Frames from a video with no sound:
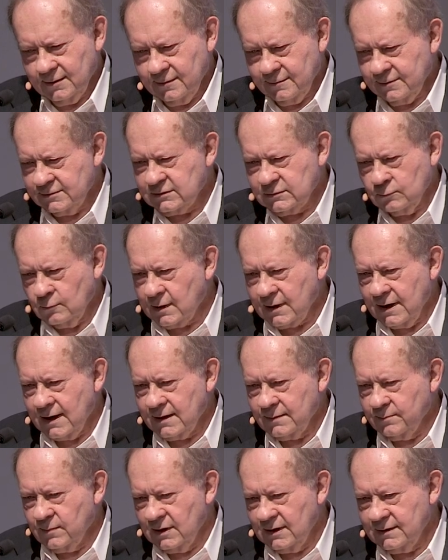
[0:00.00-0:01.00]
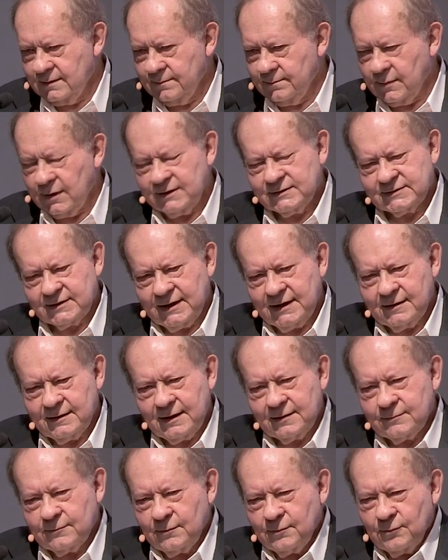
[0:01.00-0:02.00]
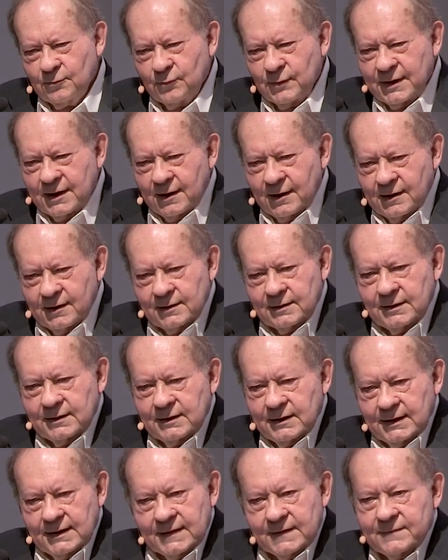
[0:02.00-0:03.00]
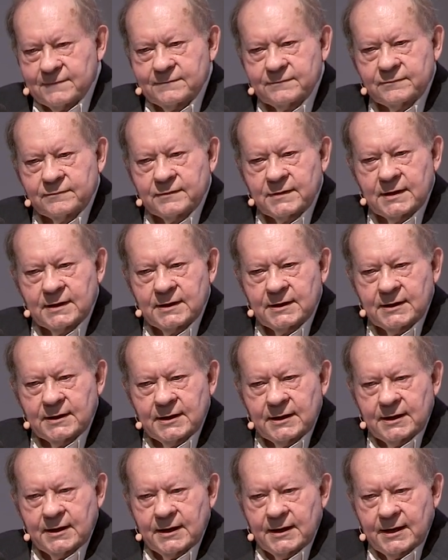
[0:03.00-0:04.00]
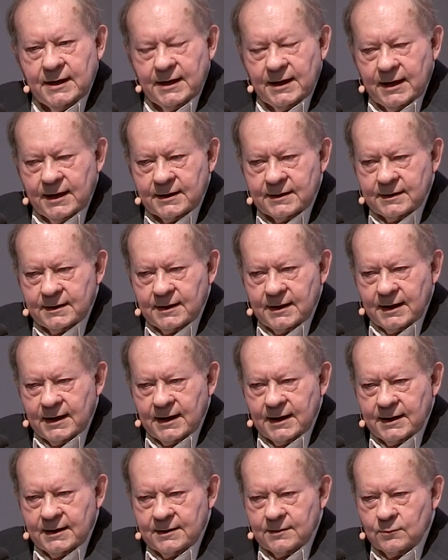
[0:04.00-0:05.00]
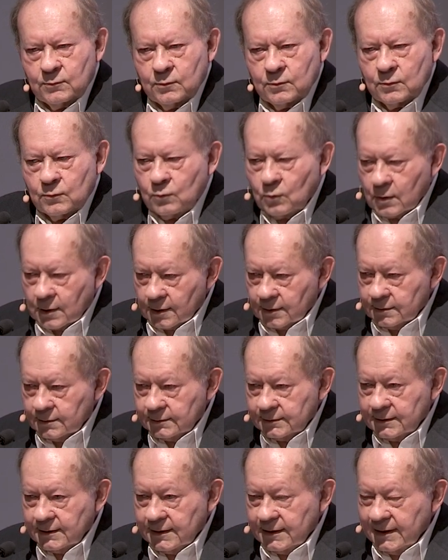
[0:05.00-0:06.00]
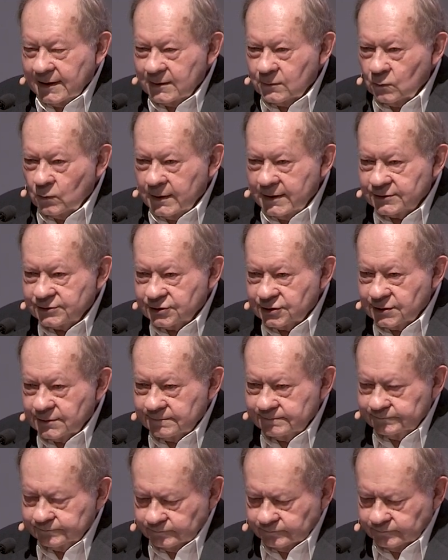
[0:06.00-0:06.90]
This is what I mean by saying that we all live in a world in which